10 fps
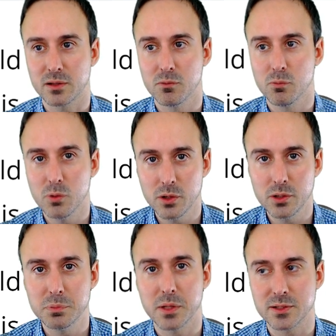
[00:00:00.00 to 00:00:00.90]

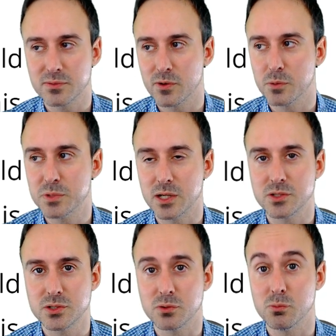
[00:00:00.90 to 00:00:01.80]
Would plus verb
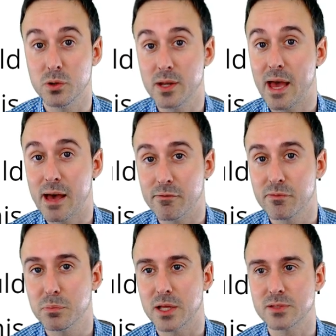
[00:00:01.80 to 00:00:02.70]
changes to would have
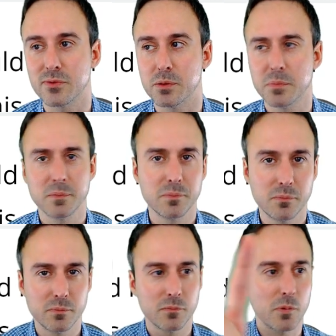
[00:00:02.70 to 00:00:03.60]
plus verb.
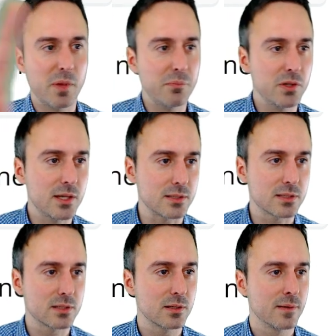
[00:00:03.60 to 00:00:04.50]
Remember
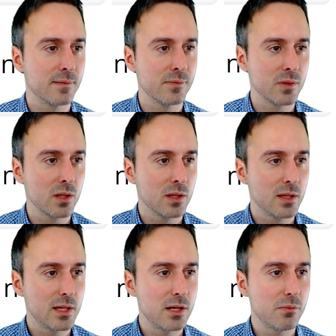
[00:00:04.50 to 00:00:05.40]
this.
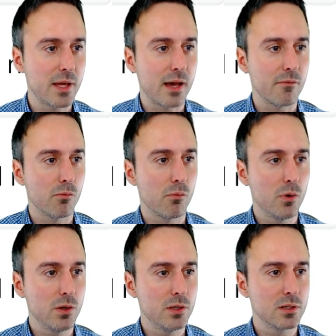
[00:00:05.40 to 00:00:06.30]
Here we have
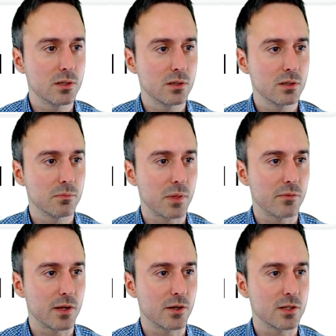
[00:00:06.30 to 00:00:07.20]
would, my
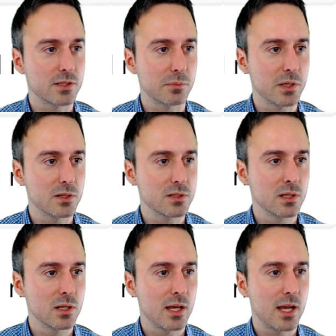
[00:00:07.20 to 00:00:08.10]
finger disappears,
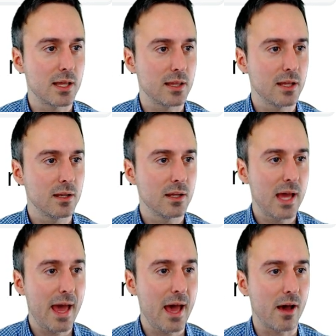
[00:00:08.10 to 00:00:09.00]
and then
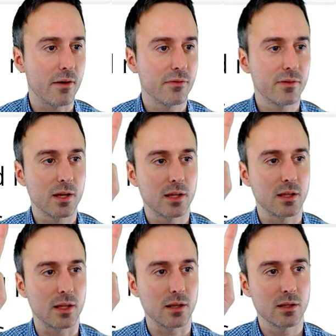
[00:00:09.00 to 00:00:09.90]
have, and
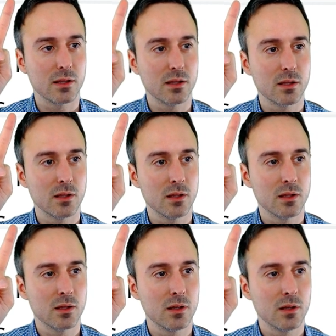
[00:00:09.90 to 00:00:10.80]
then
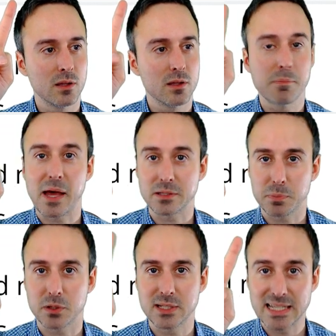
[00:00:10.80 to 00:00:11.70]
the past
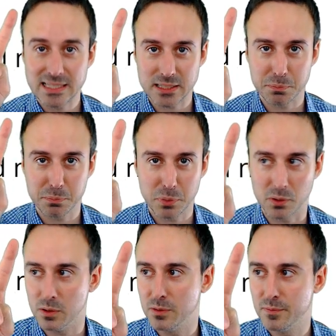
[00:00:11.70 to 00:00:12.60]

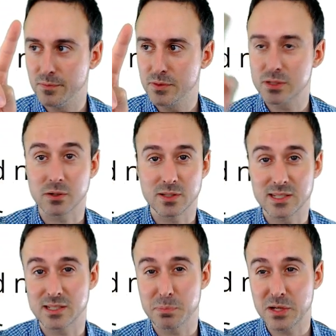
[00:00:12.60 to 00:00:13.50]
participle. So it's a
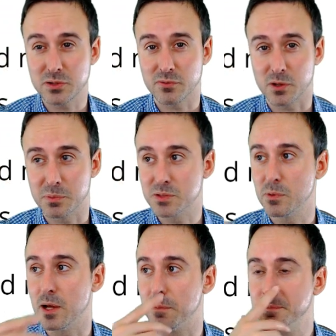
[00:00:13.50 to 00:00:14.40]
special verb as well.